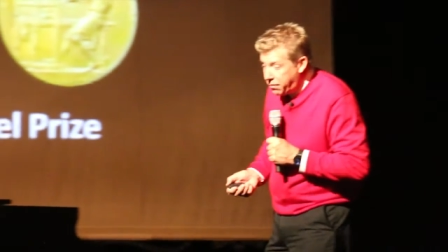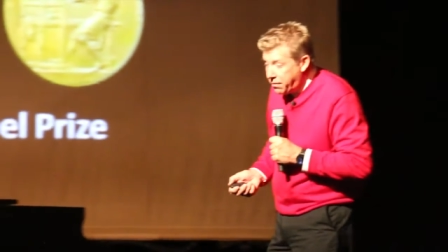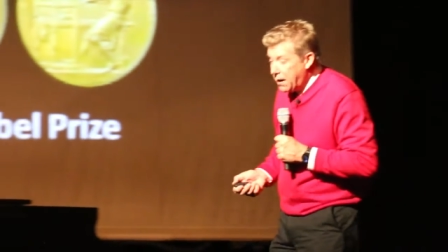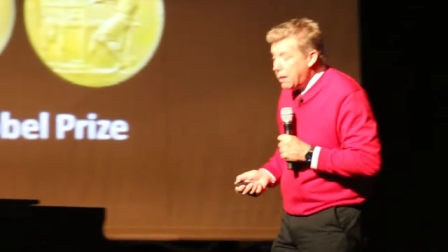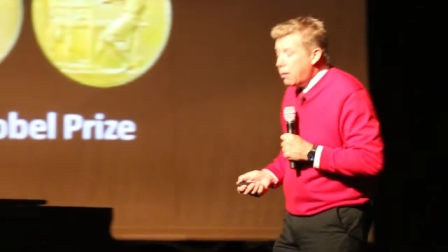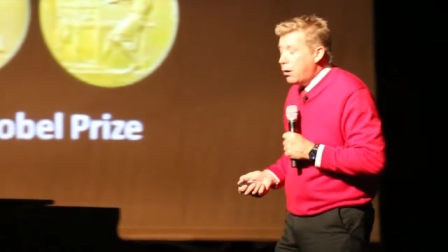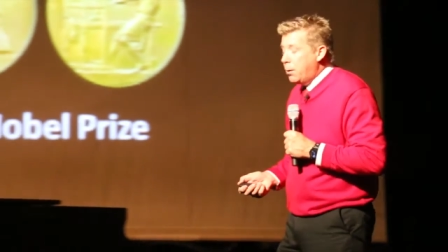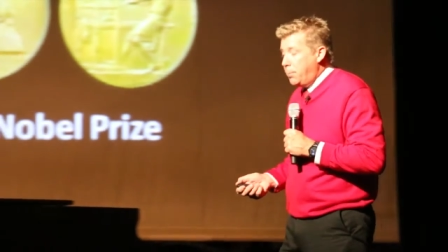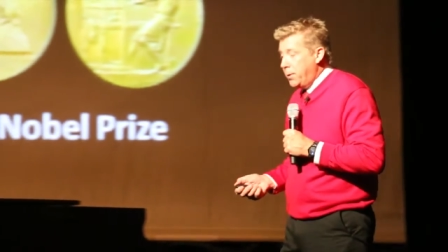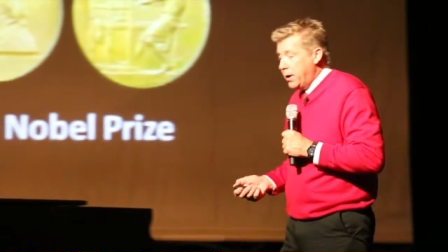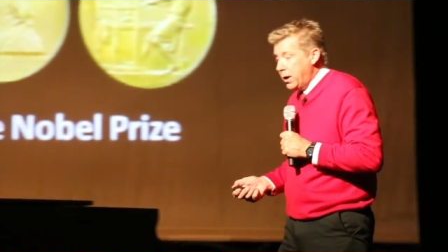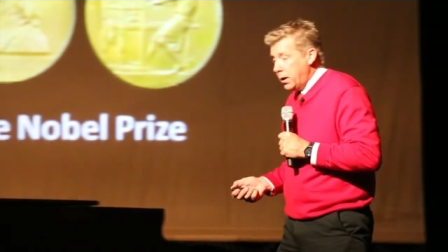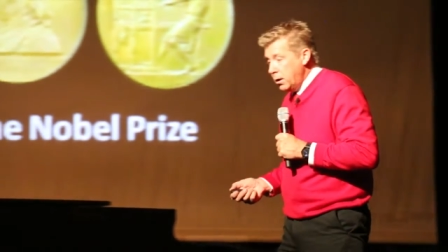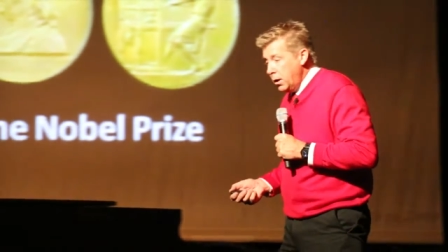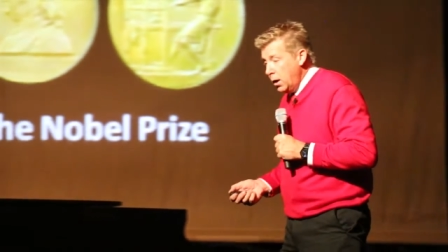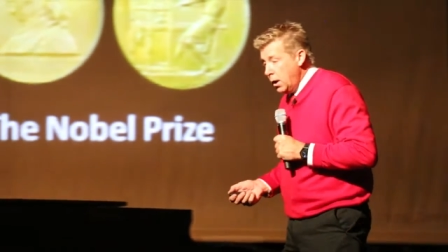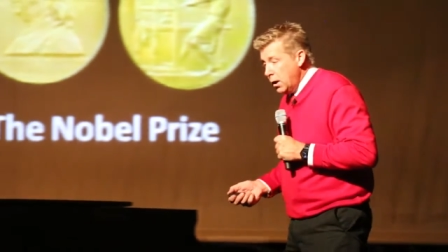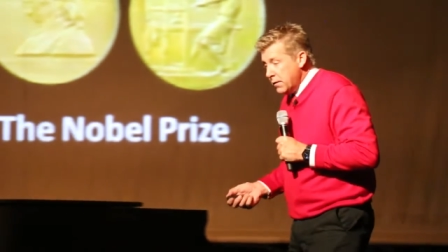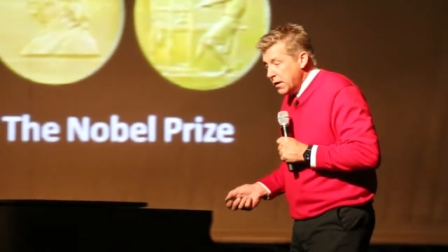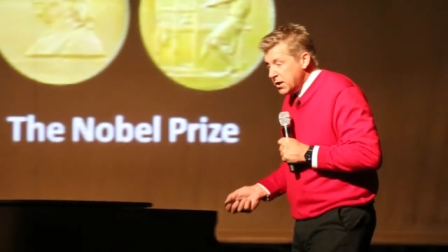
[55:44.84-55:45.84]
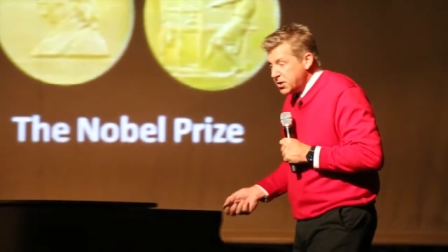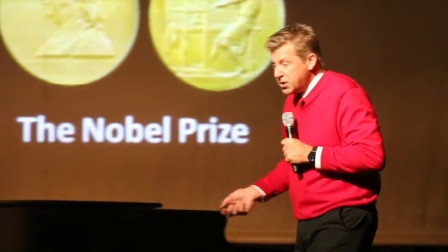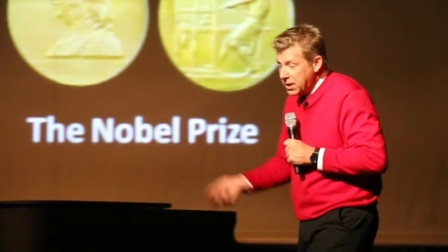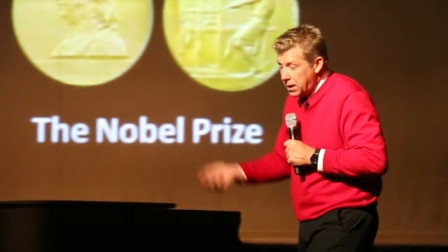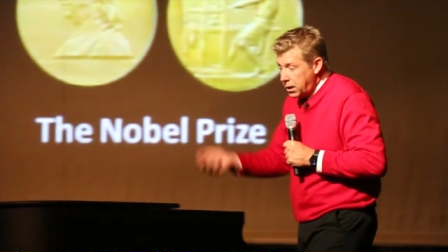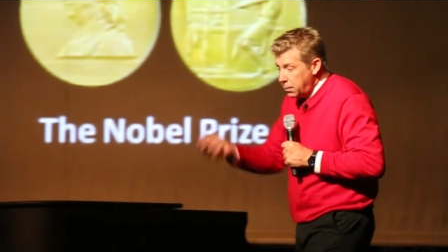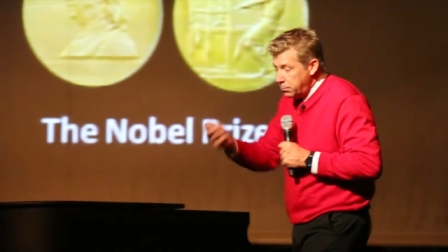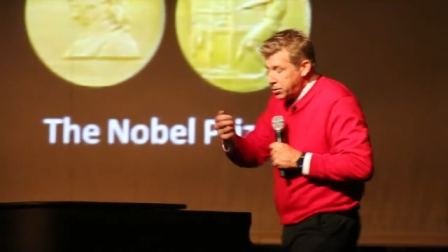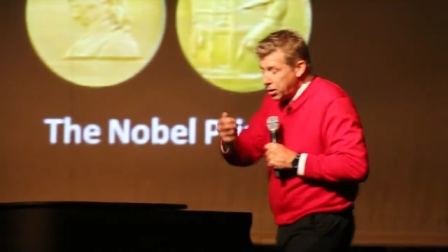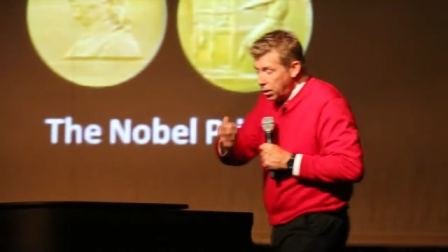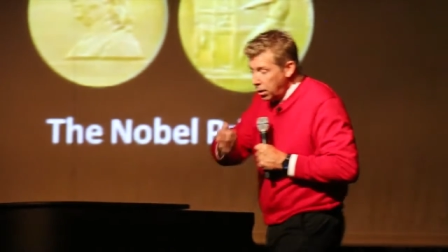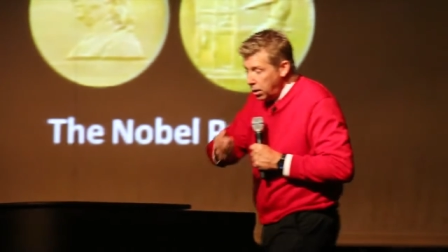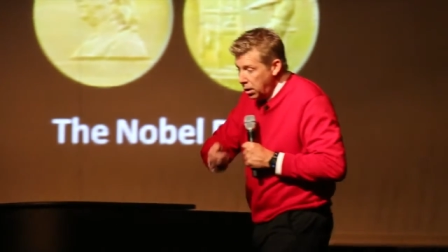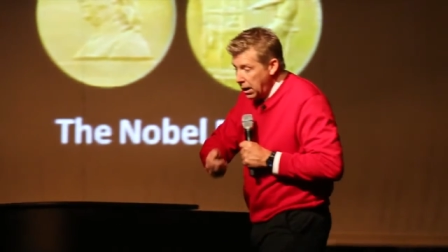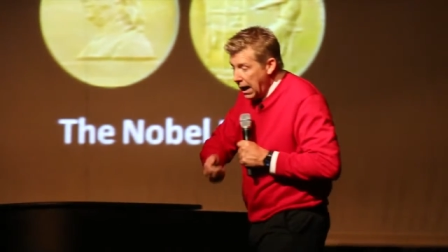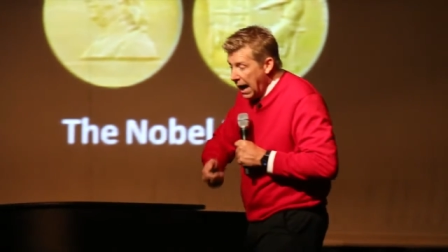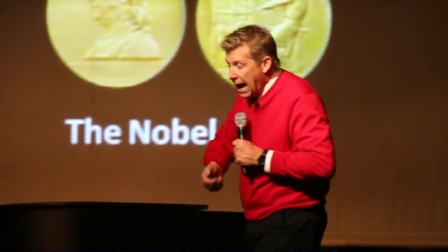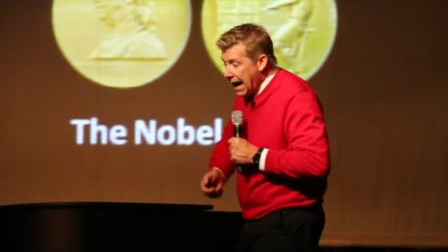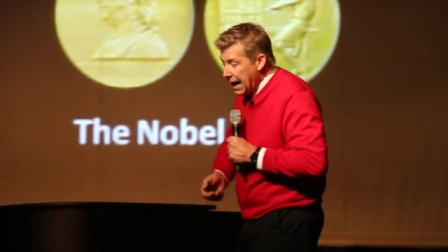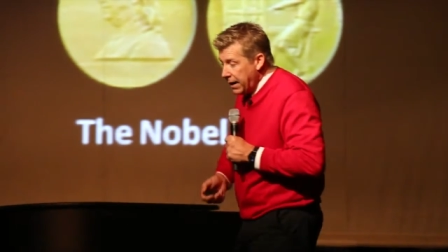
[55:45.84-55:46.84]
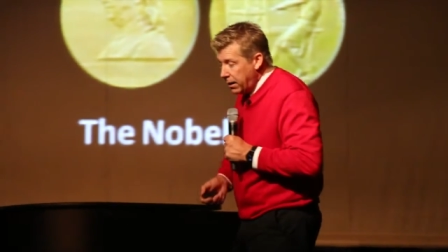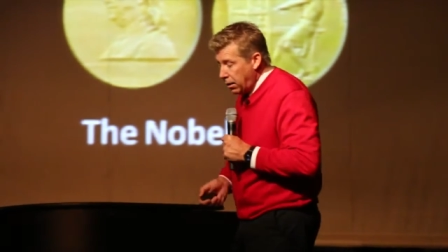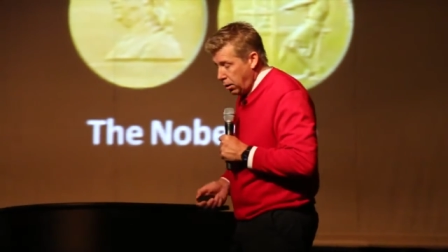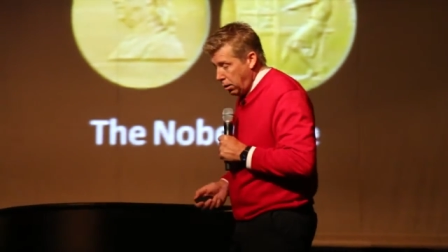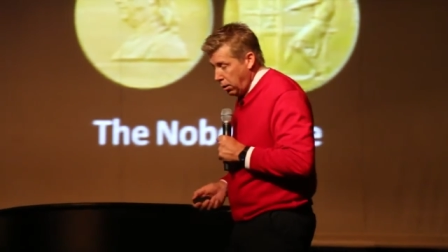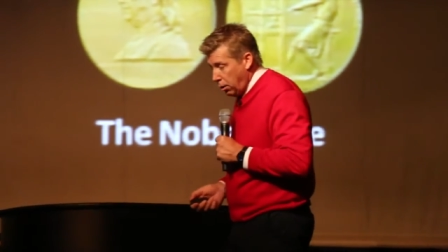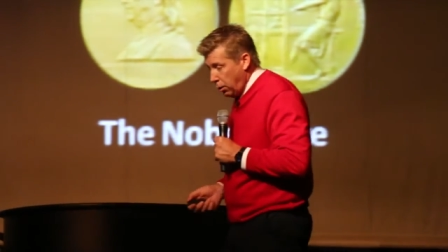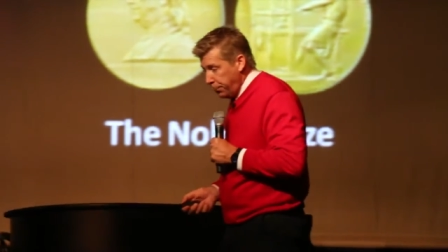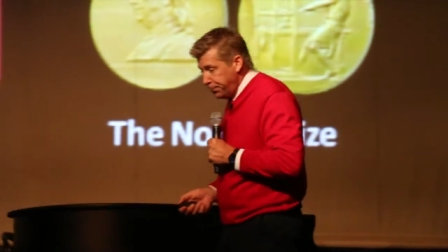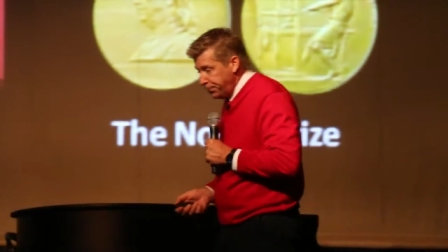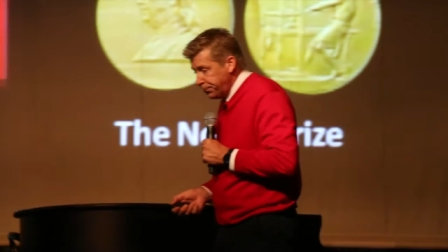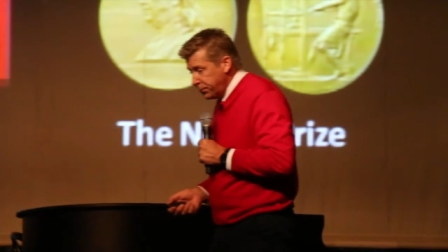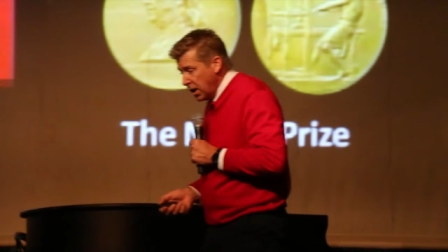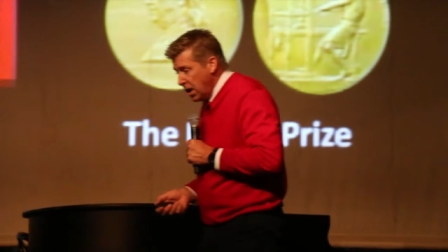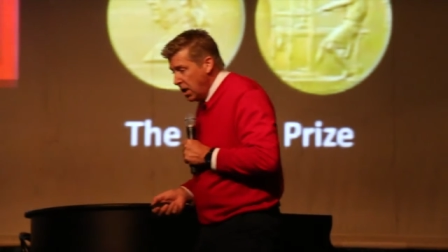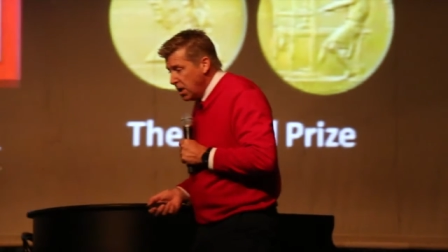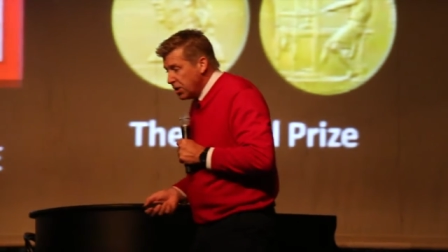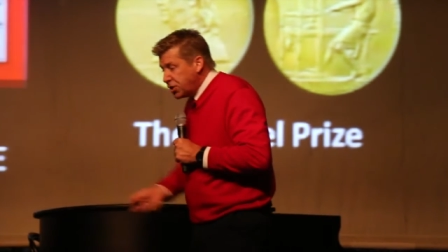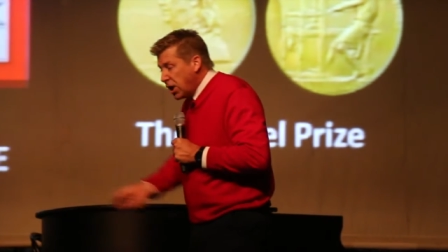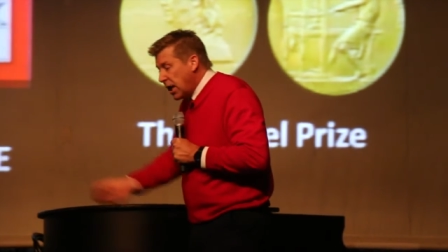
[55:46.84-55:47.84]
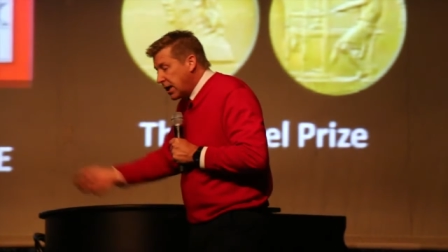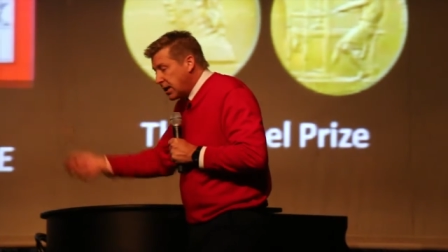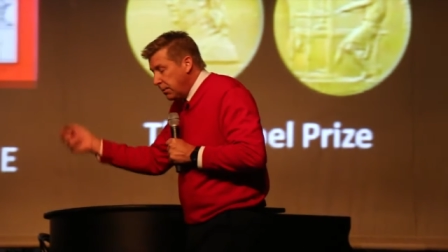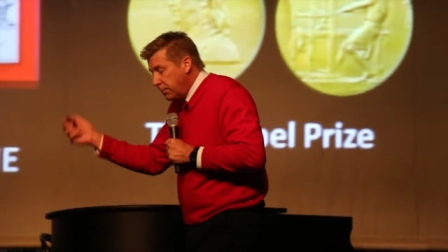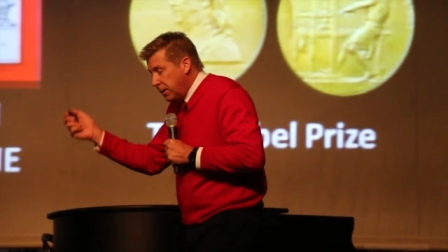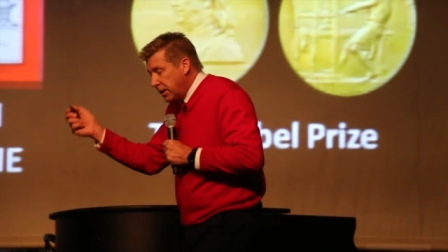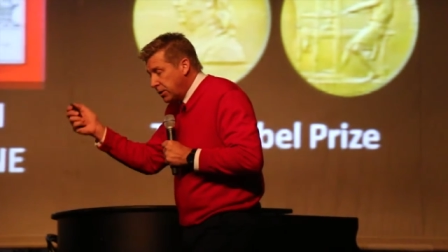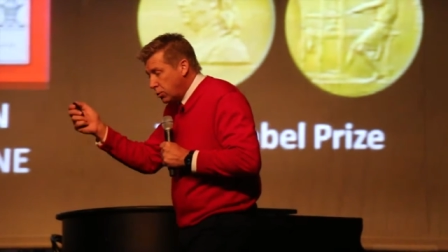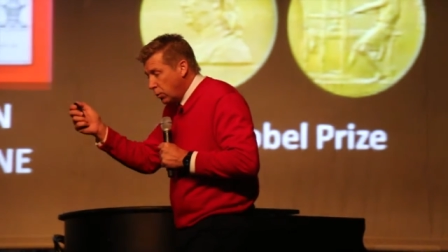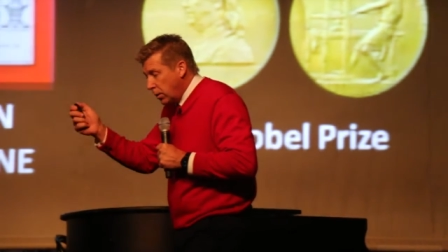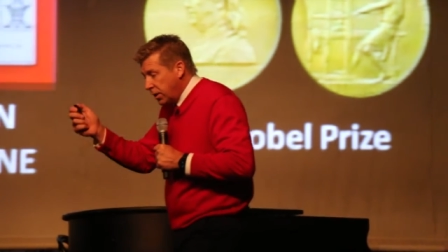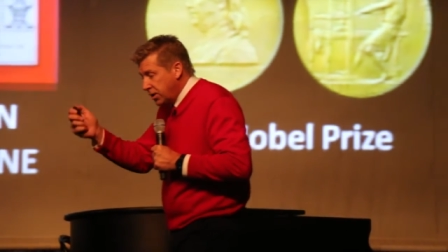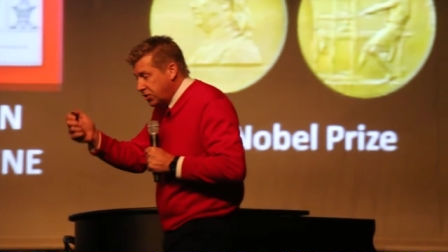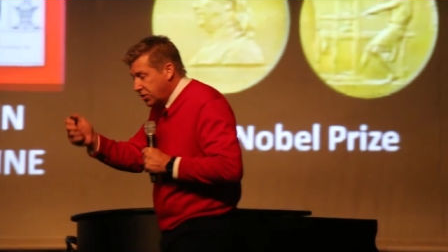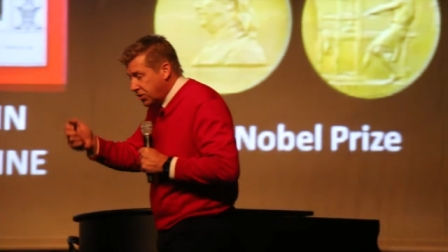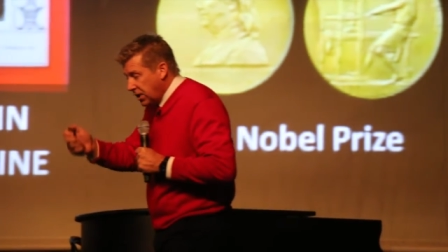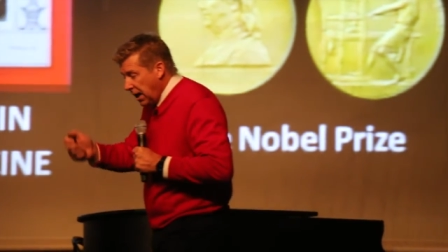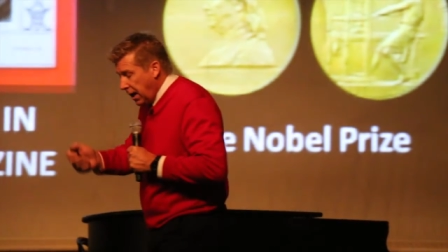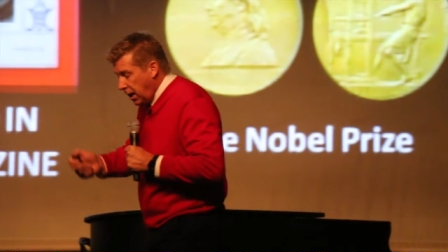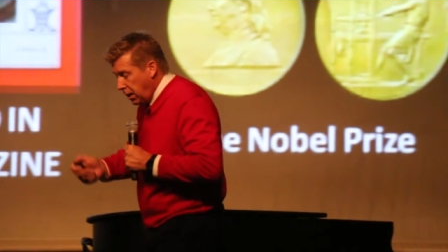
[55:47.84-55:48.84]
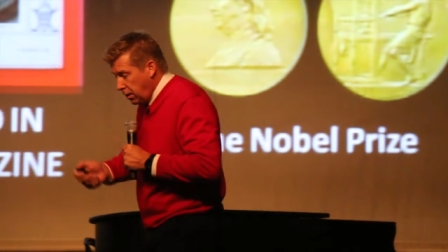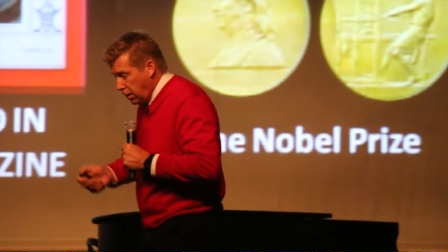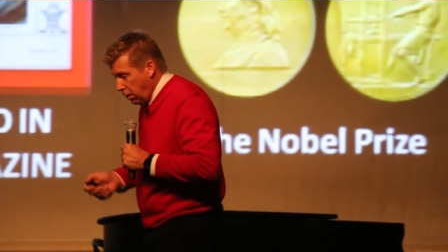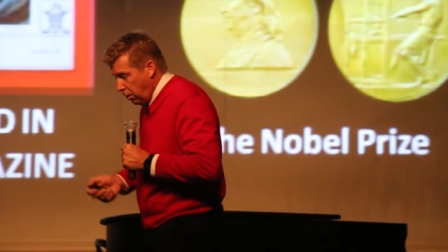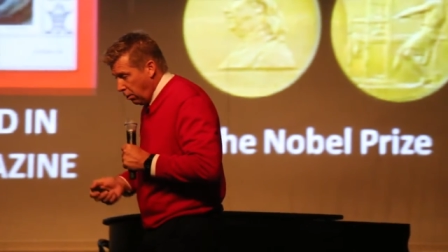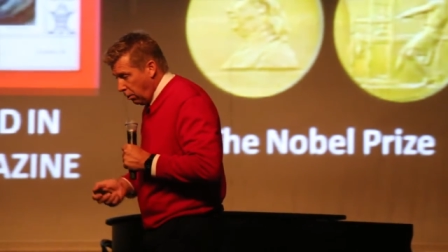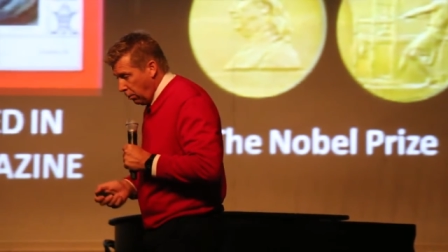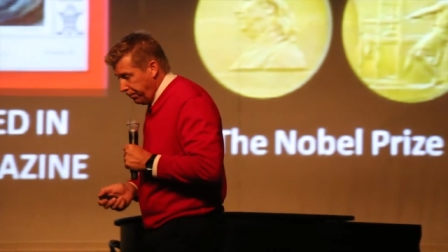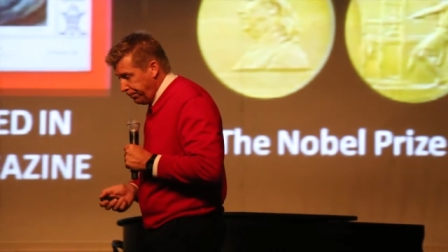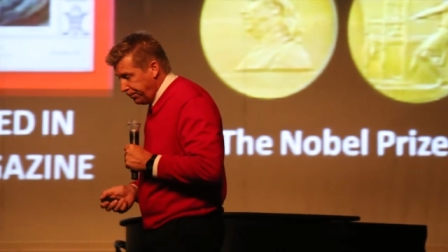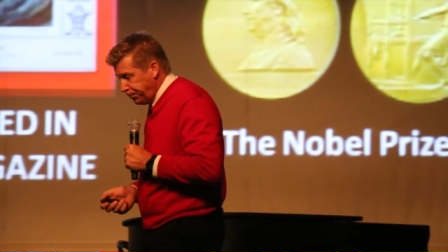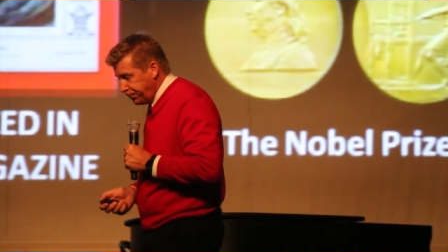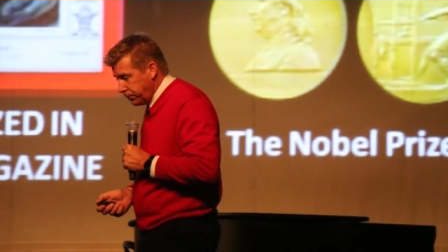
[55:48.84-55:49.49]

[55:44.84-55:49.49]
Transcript: therapy. They sent him to Idaho, checked him into an insane home.